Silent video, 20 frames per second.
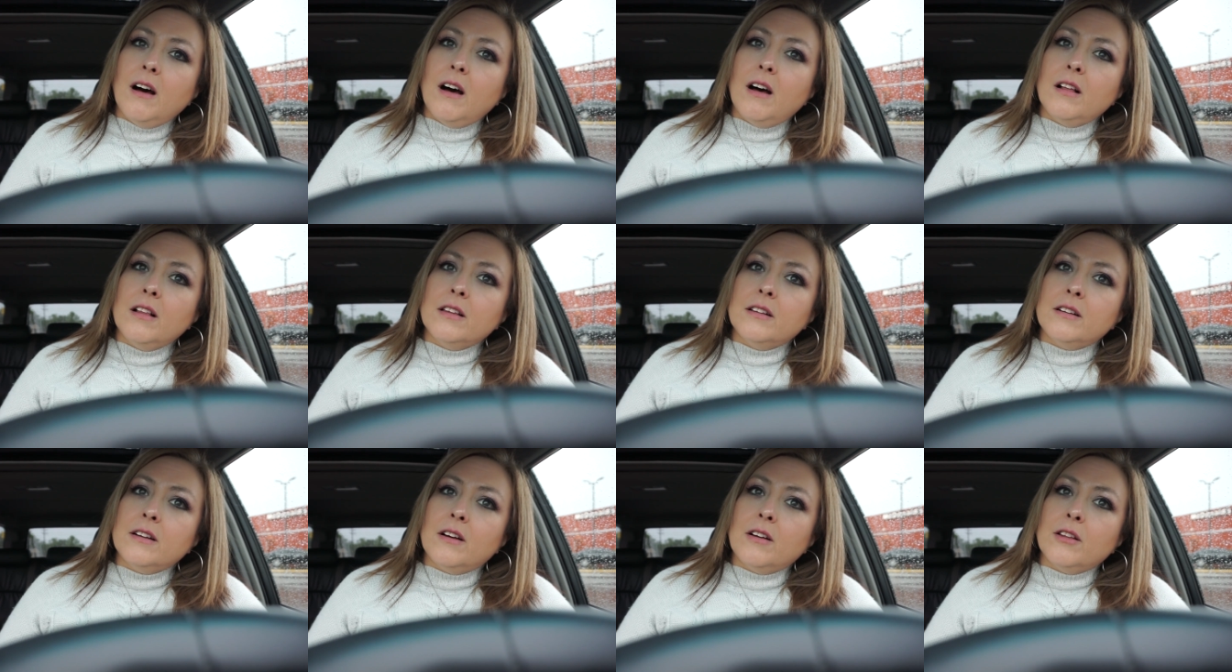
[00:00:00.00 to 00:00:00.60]

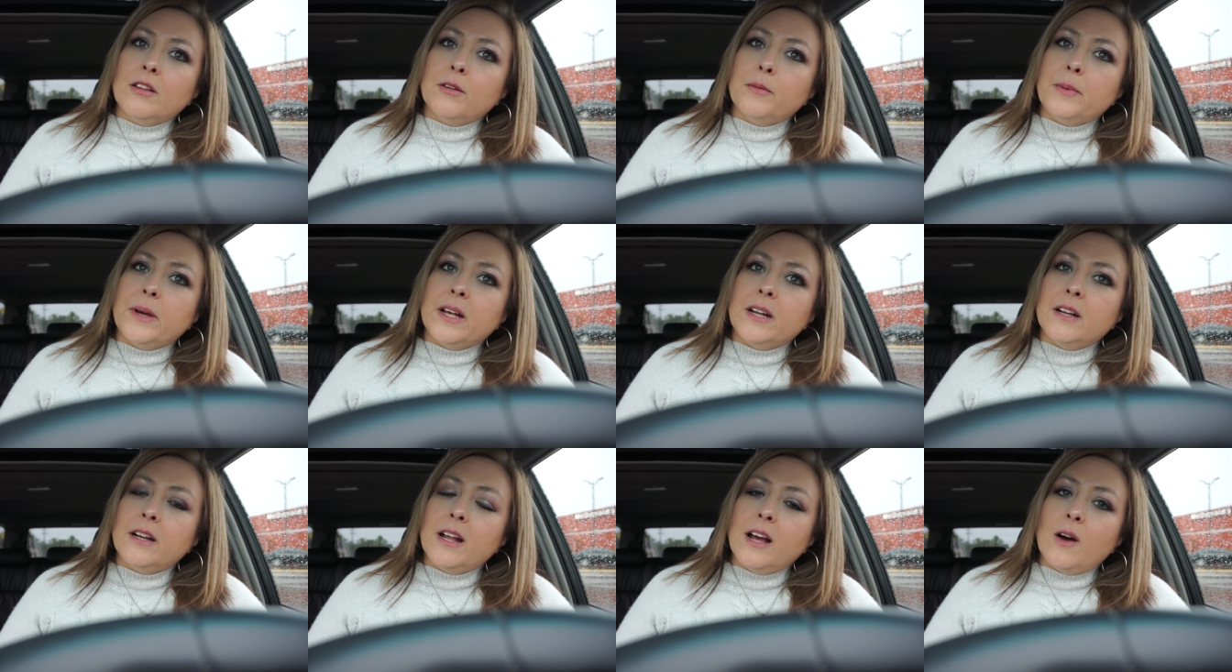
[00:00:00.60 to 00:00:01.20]
all in all
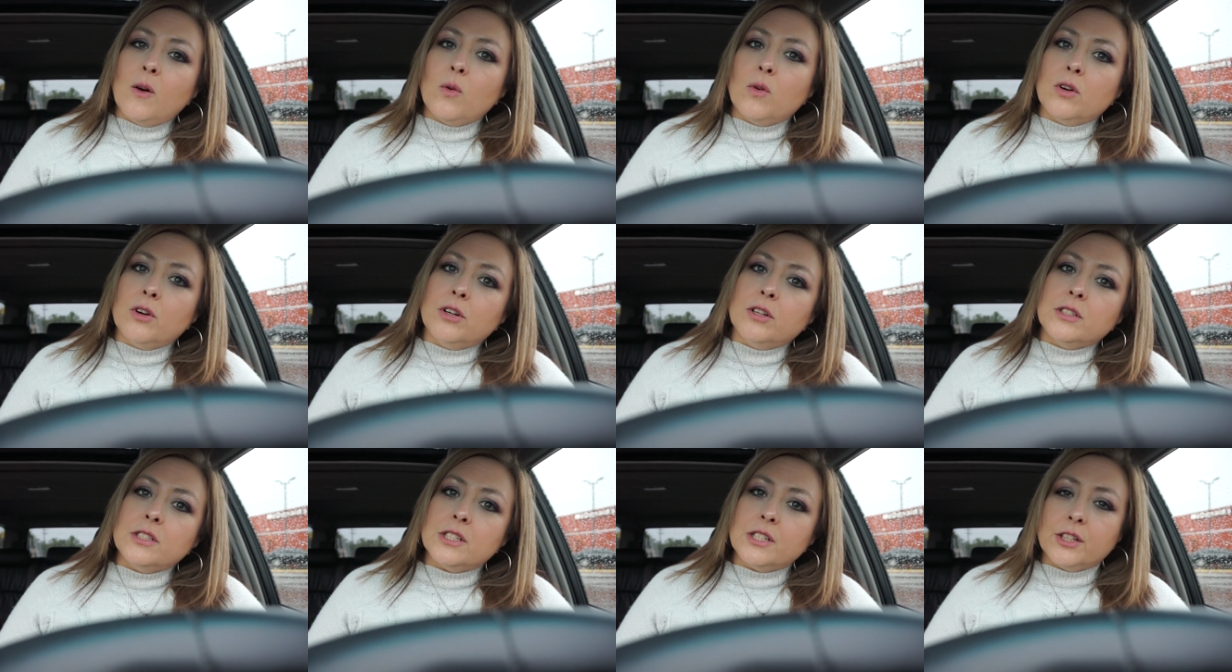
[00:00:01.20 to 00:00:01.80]
about an
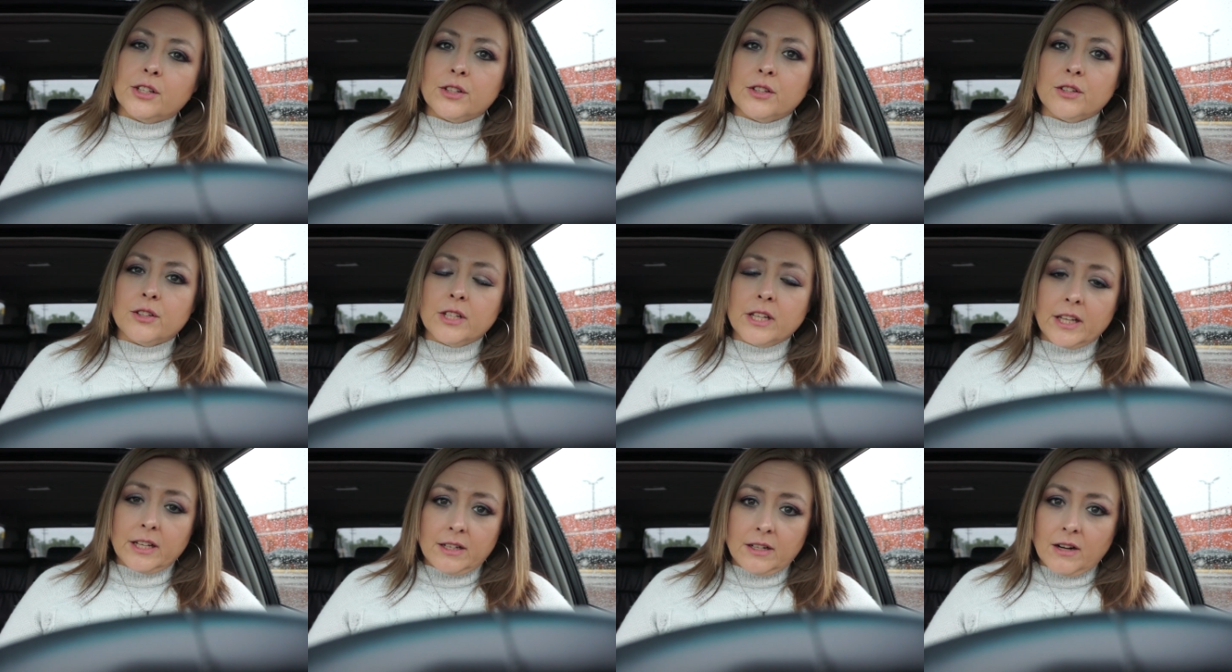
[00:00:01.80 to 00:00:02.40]
hour or two
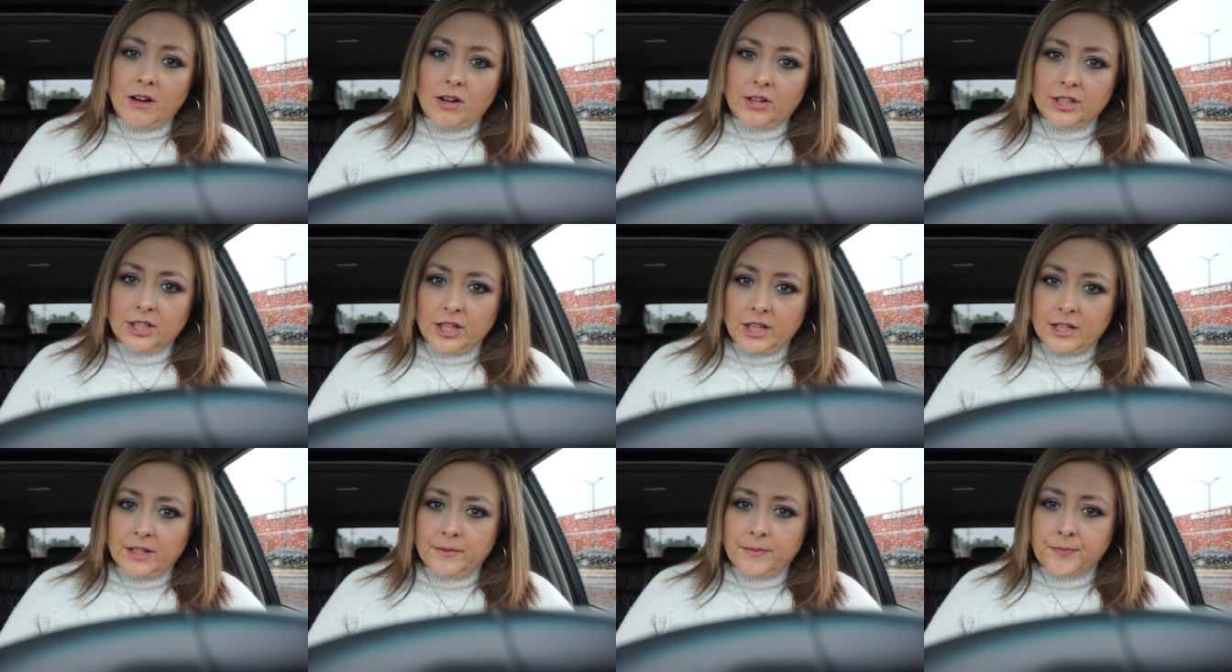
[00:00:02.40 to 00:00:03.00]
to get it all
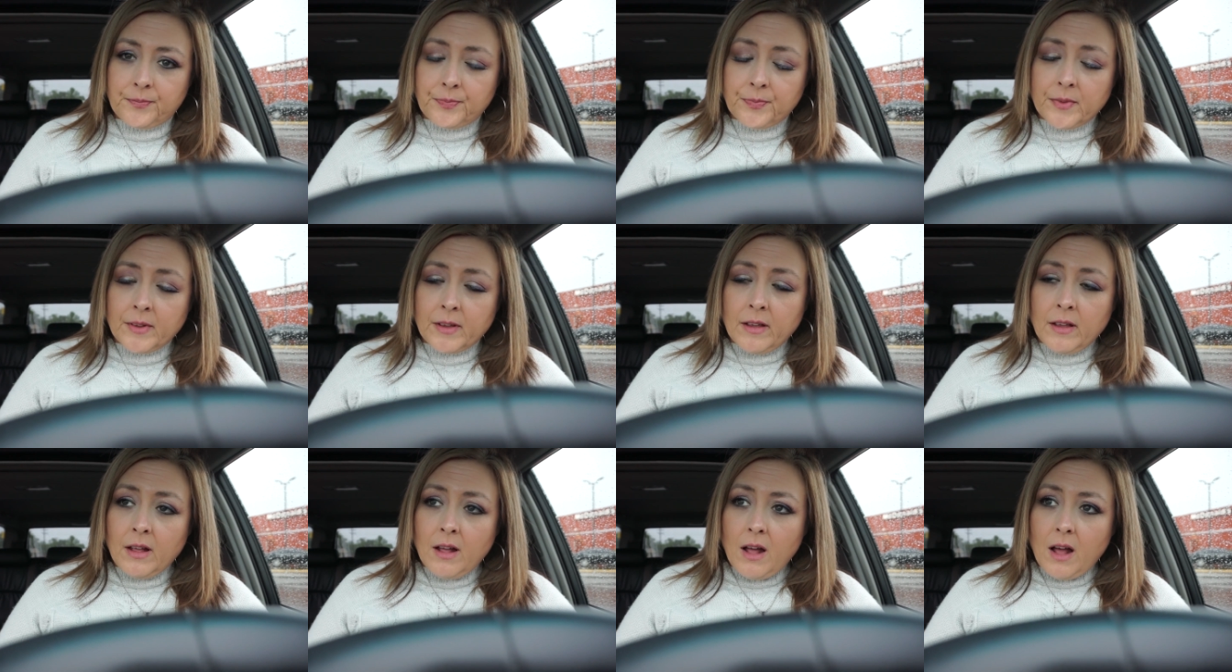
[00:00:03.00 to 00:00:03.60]
done.
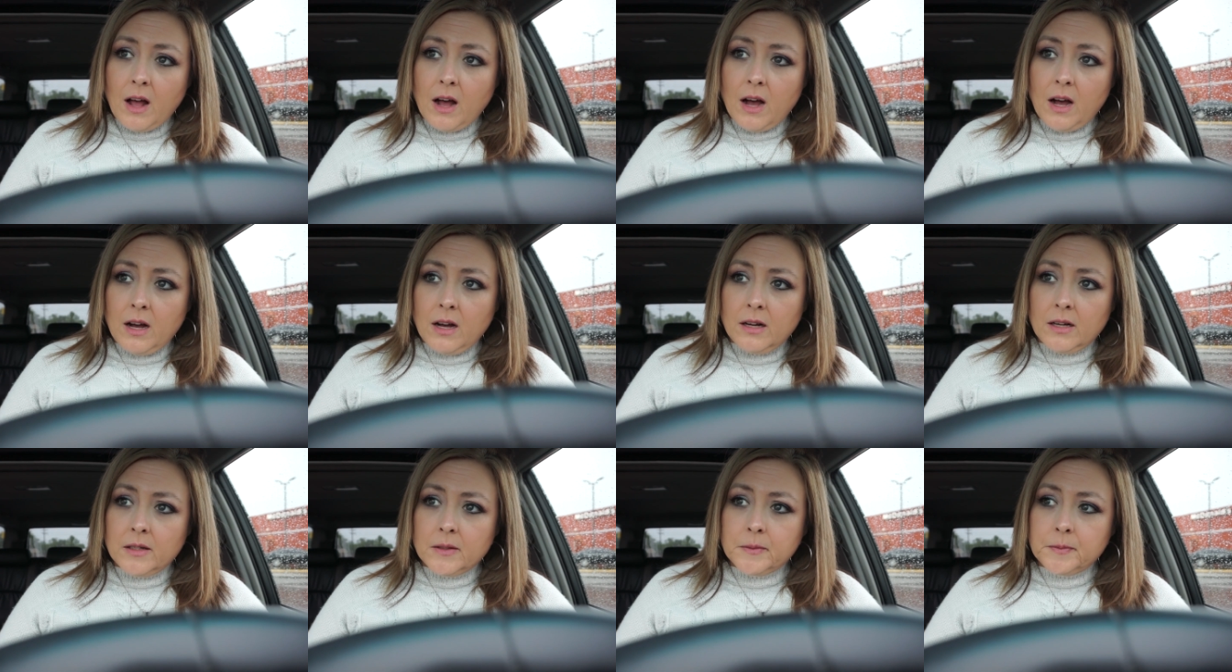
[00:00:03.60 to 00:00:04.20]

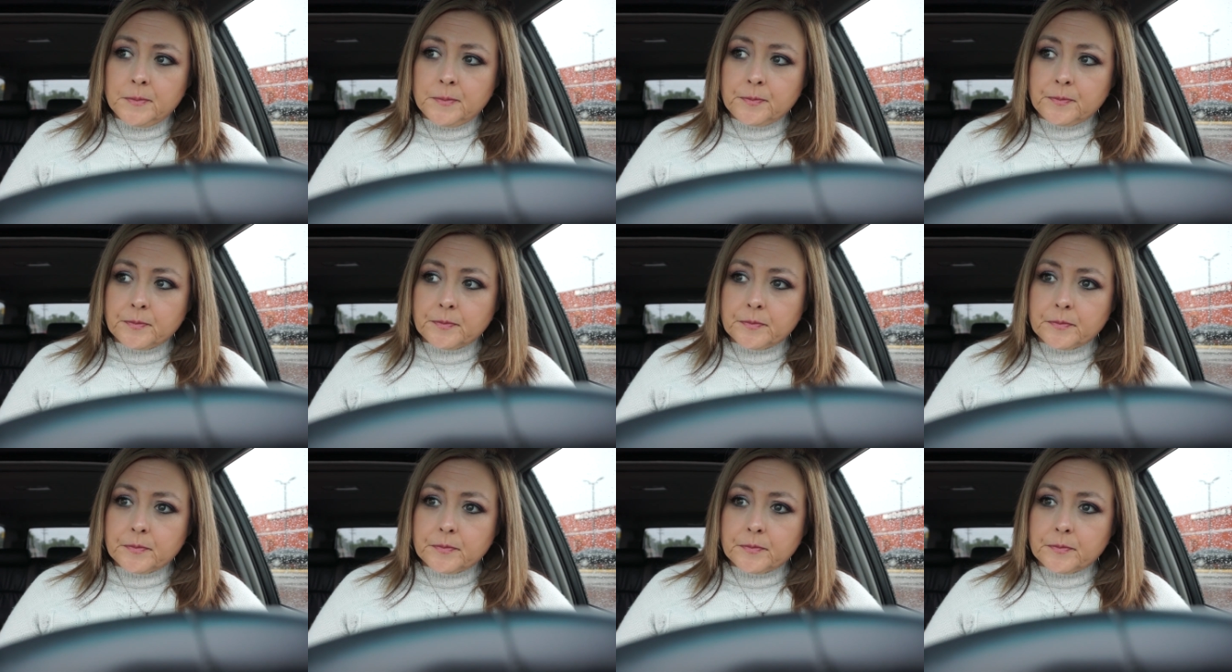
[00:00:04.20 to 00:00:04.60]
Um,